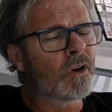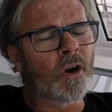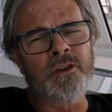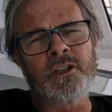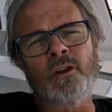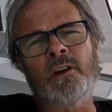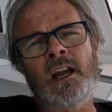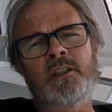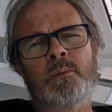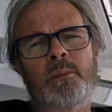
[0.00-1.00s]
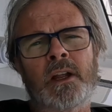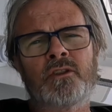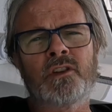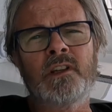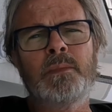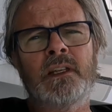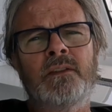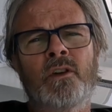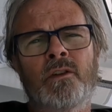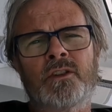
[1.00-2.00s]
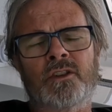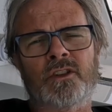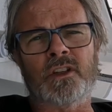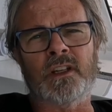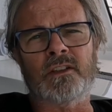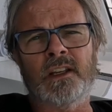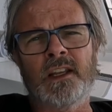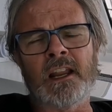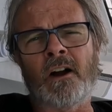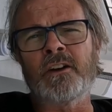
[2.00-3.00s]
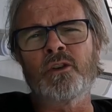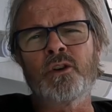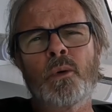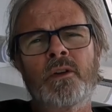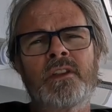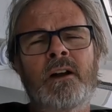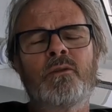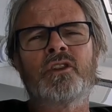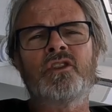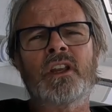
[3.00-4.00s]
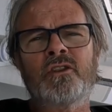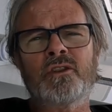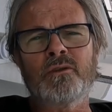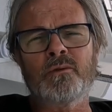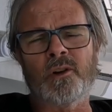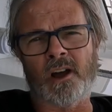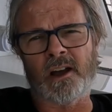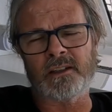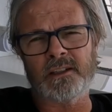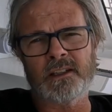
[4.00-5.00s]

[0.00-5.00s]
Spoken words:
Our dealer had the propensity of being very succinct. Now, I don't know whether that was intentional or not,